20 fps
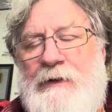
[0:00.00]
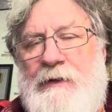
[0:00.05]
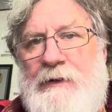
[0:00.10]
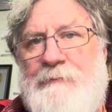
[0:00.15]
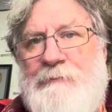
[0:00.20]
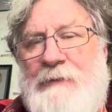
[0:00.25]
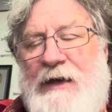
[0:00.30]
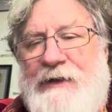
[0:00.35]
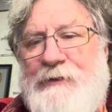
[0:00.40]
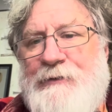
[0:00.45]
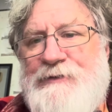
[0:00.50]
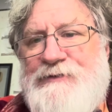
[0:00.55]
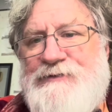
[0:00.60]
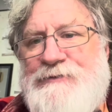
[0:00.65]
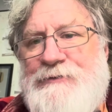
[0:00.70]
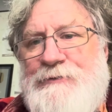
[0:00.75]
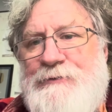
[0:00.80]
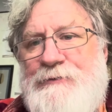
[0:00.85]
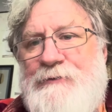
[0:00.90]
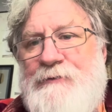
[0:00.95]

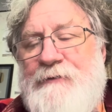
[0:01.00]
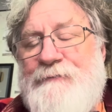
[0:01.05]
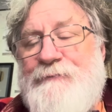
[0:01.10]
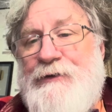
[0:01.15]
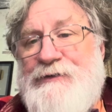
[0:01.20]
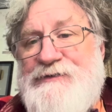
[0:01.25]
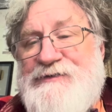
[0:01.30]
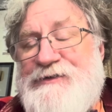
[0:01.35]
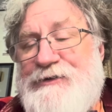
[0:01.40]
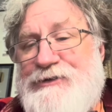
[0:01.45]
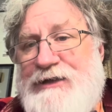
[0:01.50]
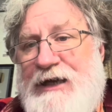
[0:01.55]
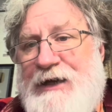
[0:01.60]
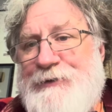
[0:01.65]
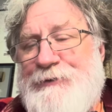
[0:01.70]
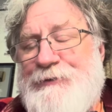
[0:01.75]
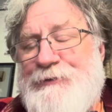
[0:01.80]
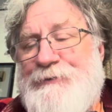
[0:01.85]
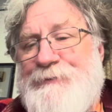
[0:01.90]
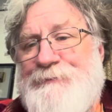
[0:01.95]
migrants who have crossed the
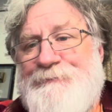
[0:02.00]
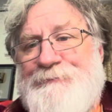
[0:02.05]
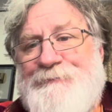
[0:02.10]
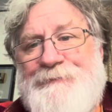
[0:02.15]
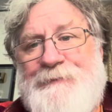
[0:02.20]
channel